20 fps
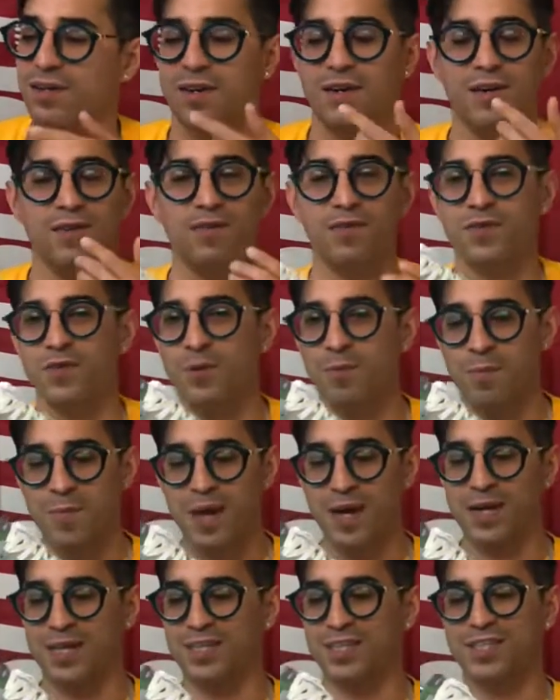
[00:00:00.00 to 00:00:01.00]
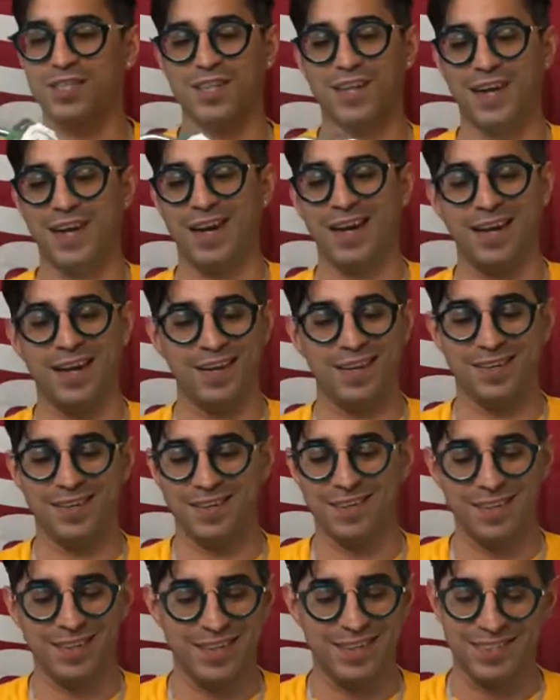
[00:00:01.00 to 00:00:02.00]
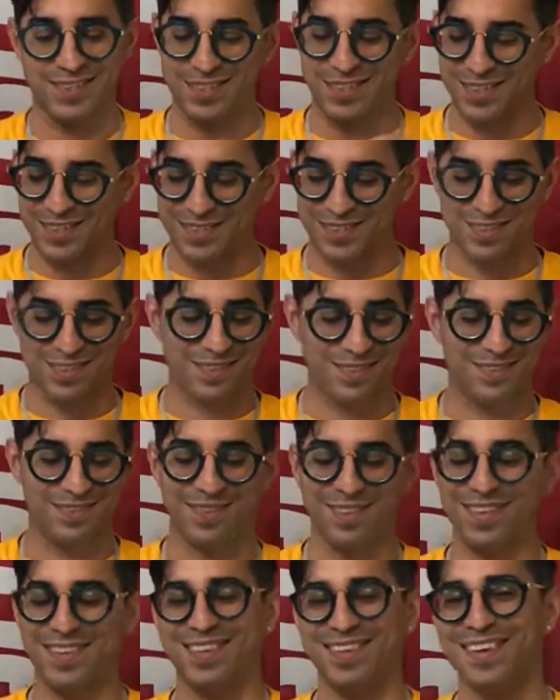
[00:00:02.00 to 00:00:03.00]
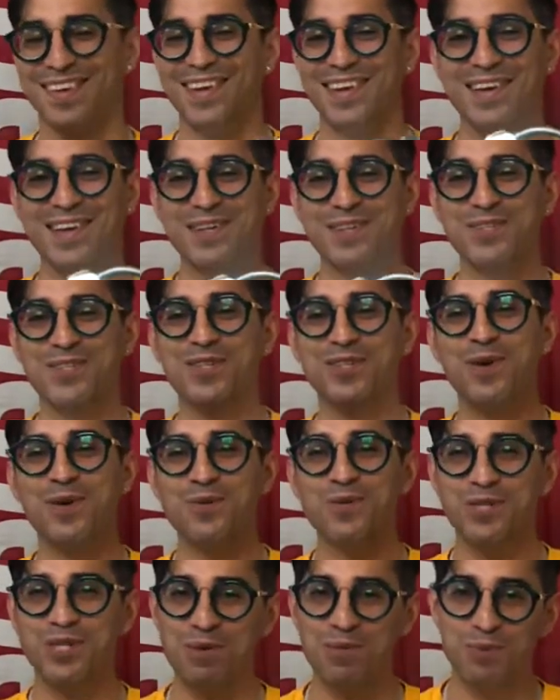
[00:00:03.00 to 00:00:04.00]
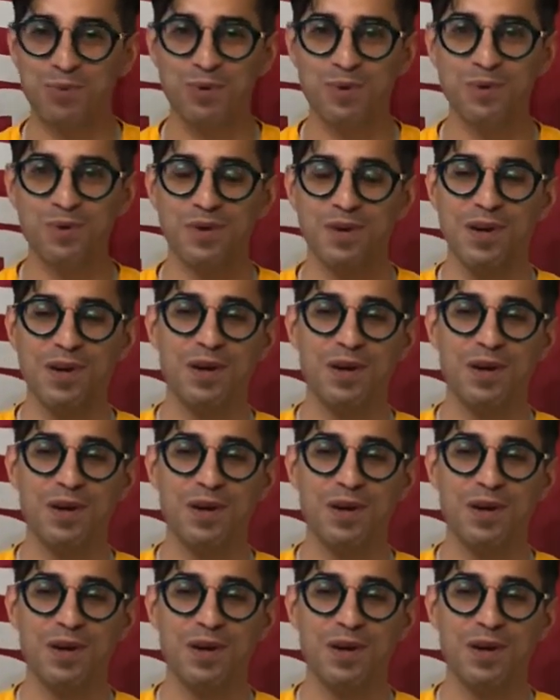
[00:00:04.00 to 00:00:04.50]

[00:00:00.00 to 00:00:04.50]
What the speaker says: of your mesh, and it's just so simple